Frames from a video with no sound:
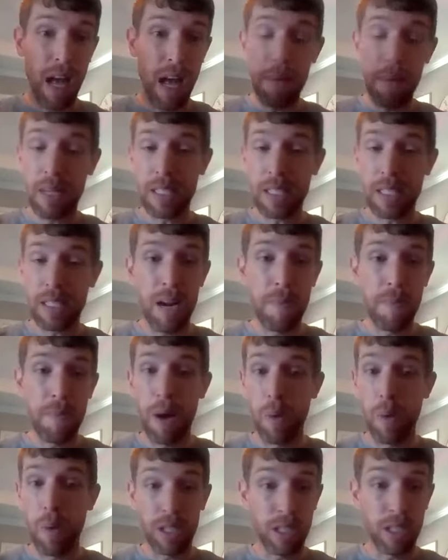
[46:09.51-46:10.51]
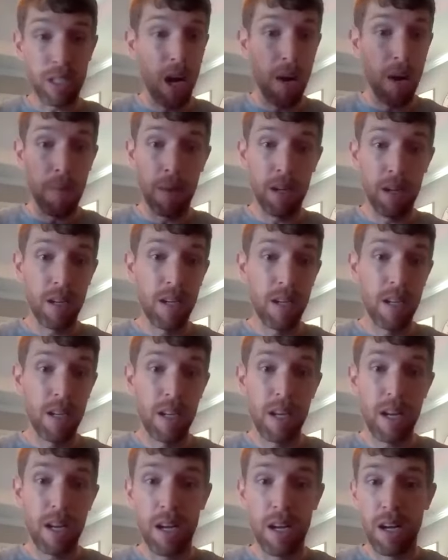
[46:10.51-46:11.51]
I'm excited about what's coming,
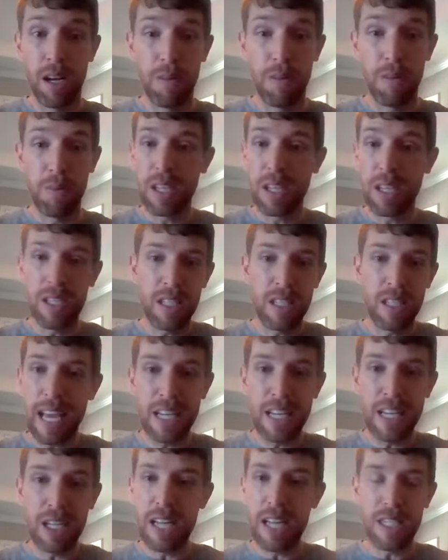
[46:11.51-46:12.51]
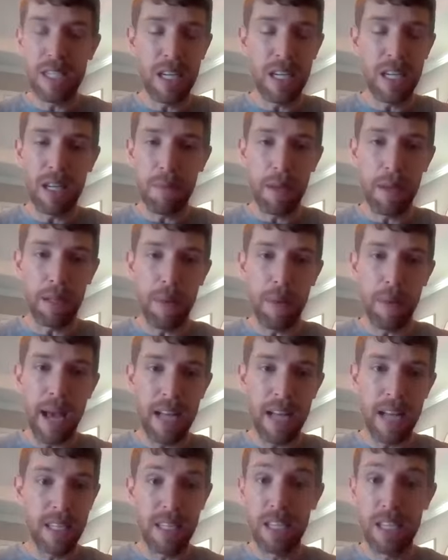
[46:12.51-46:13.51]
you know, because you can't change anything about the
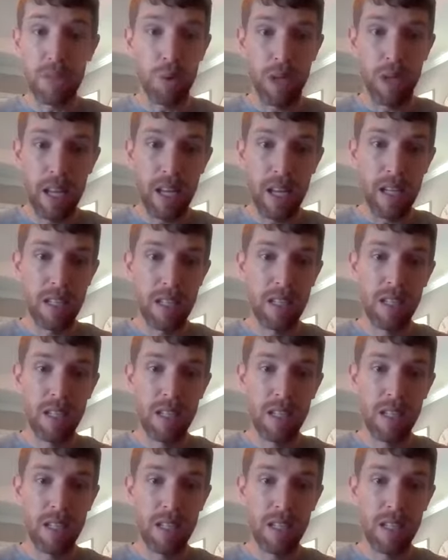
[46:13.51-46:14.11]
past. It is what it is.